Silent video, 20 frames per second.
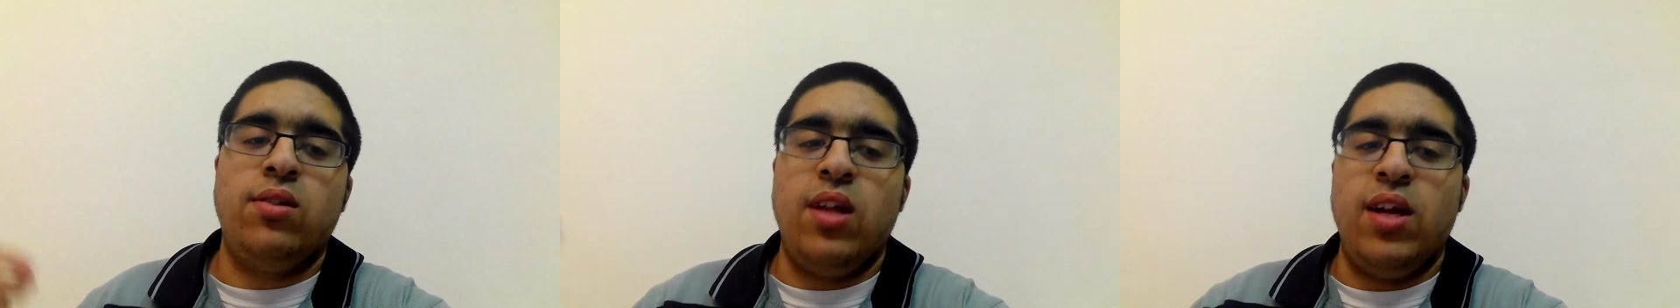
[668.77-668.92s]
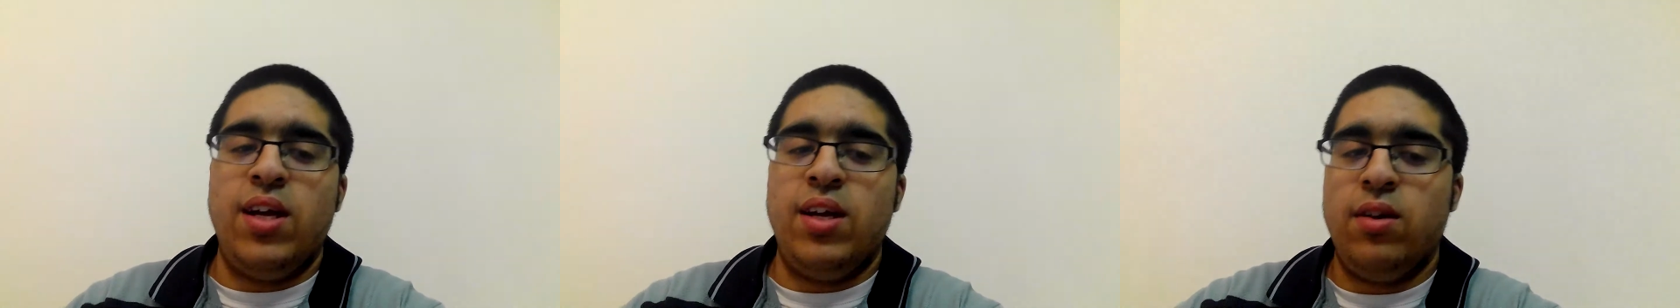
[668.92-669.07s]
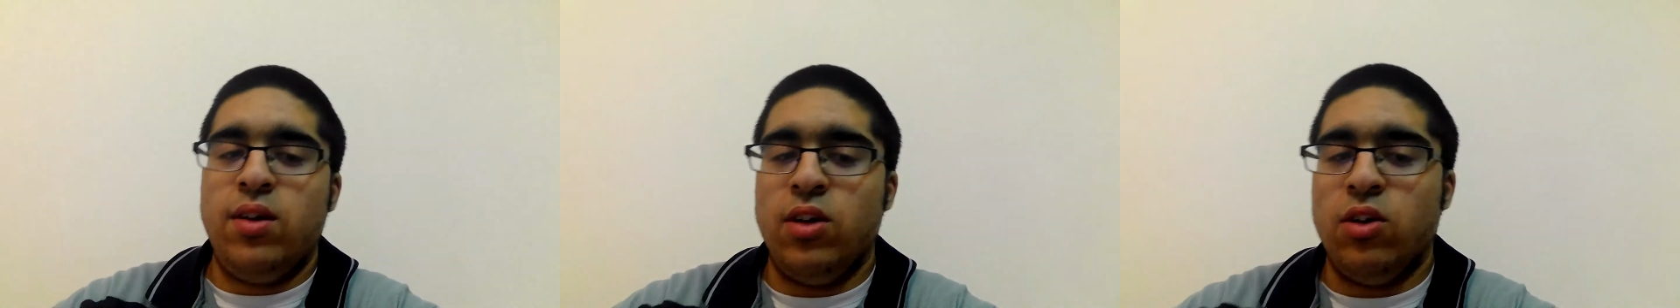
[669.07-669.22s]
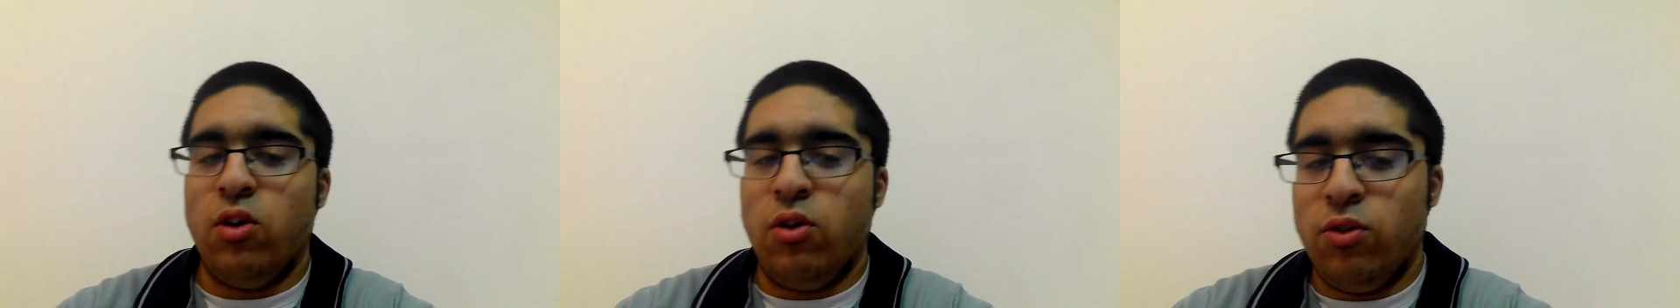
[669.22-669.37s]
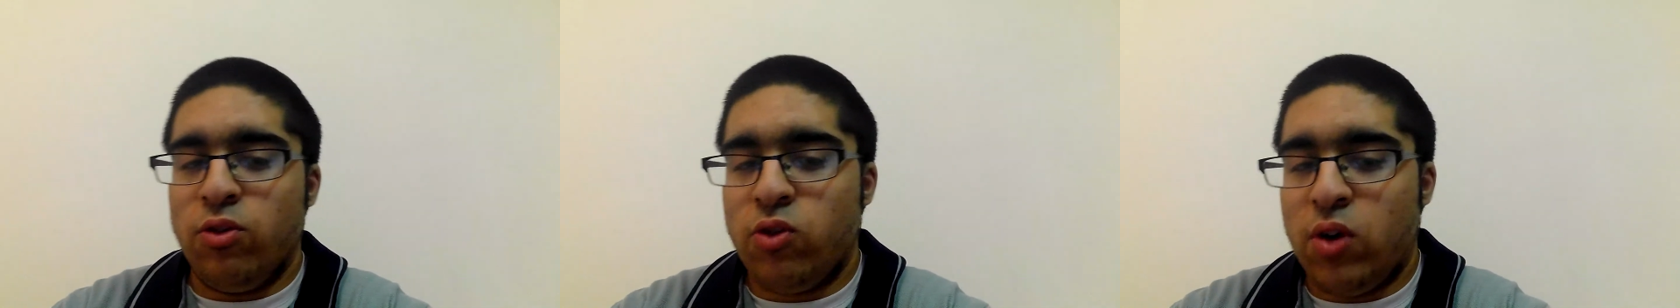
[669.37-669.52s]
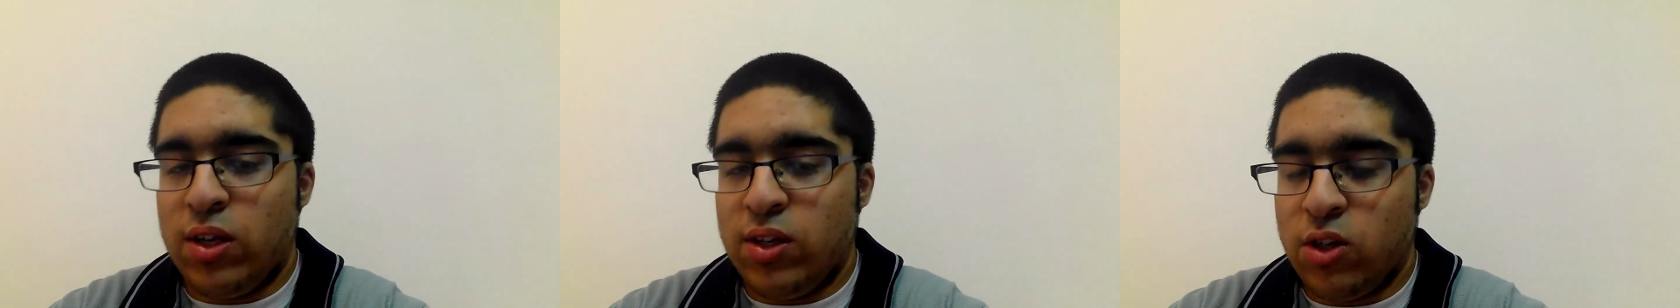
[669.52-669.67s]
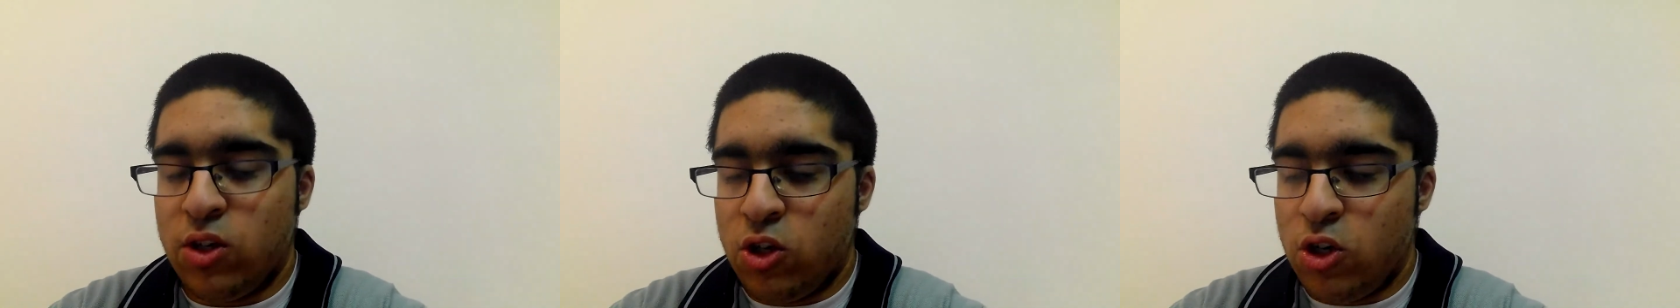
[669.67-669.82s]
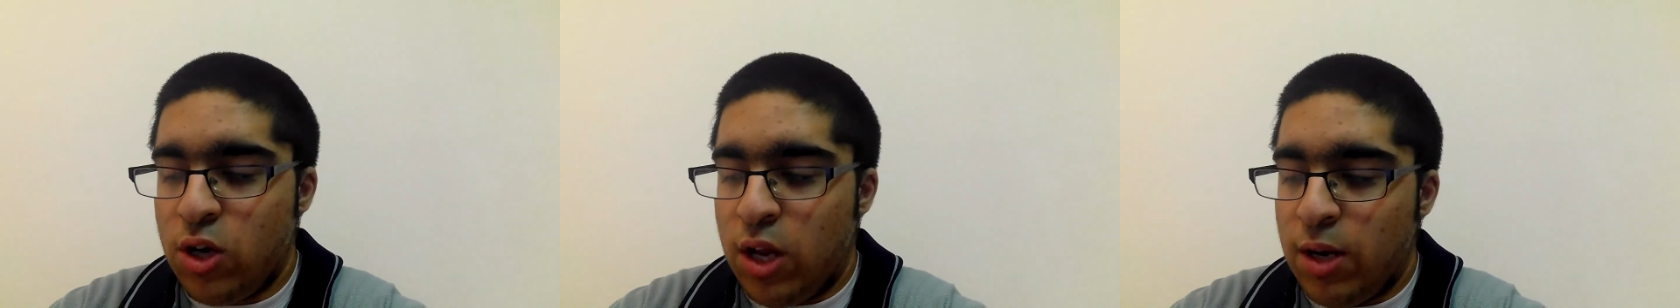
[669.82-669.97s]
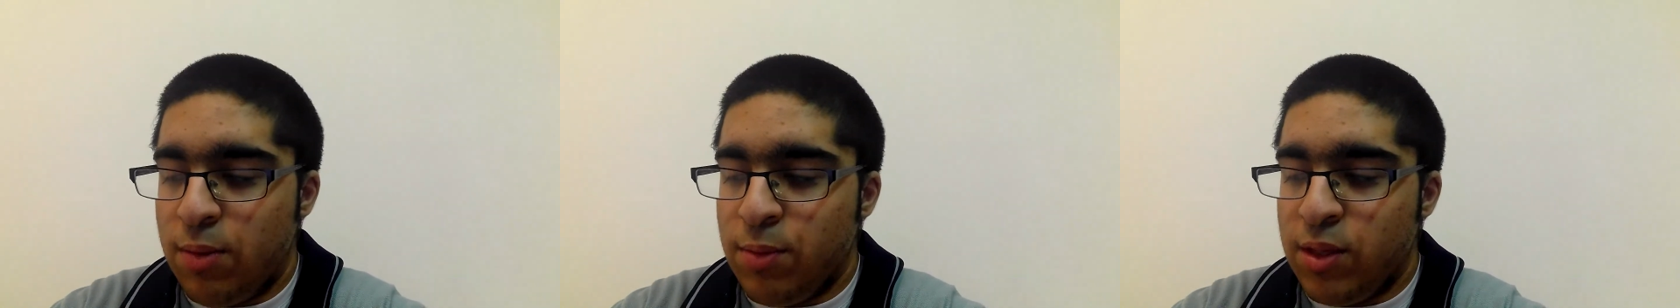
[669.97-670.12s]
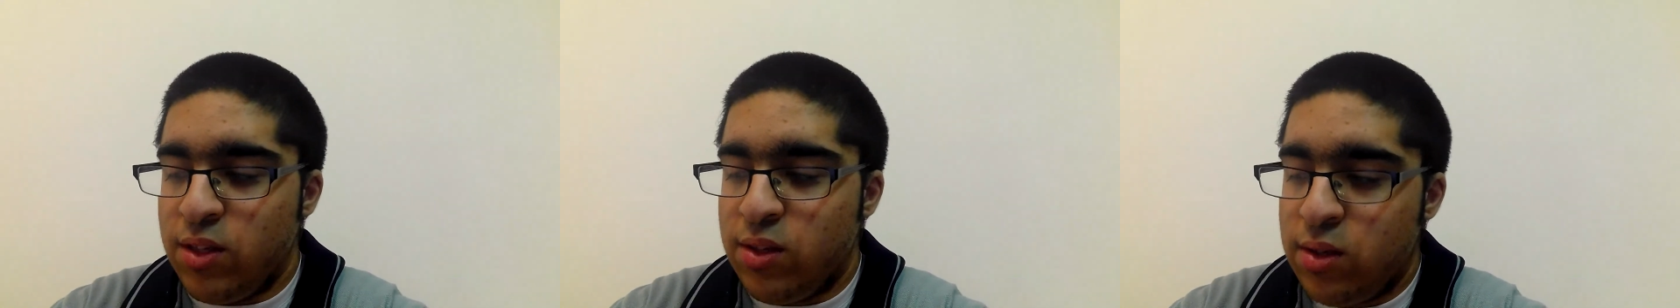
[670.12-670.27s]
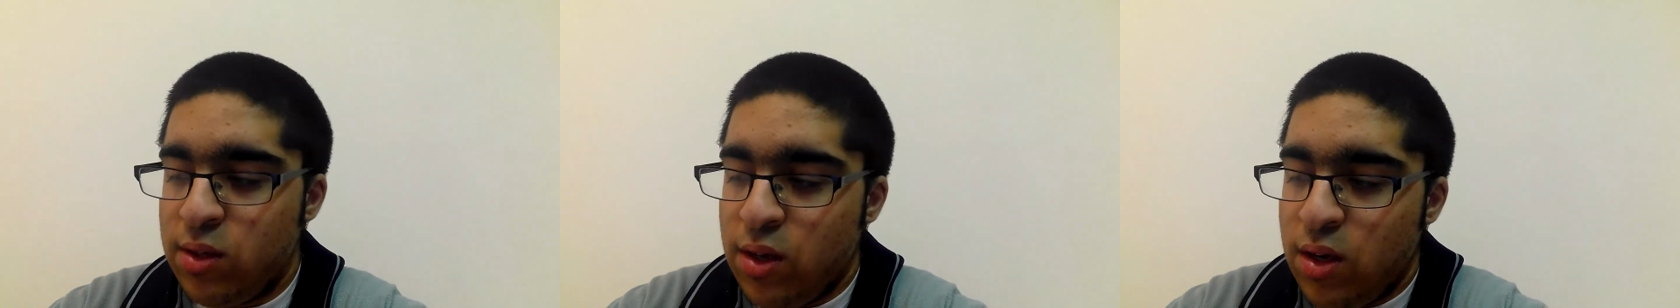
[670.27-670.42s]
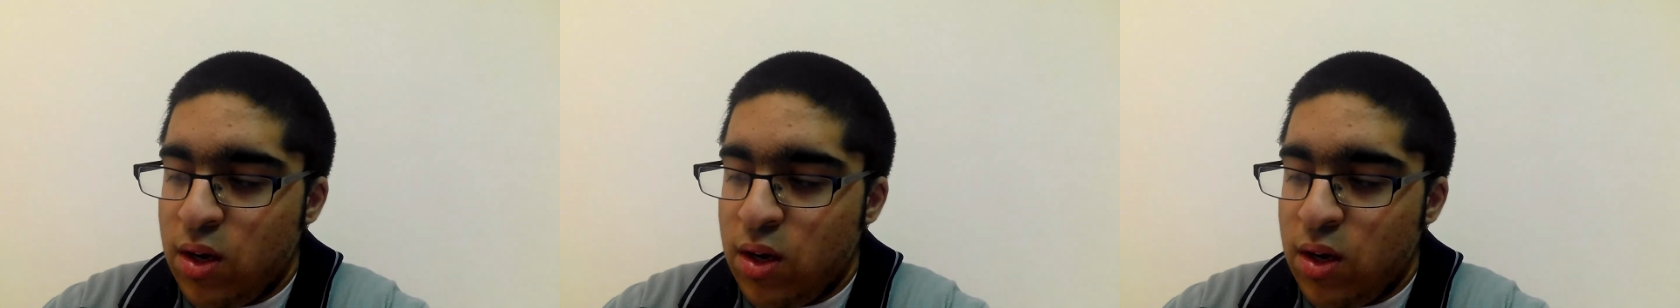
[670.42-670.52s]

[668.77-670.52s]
They, transition elements,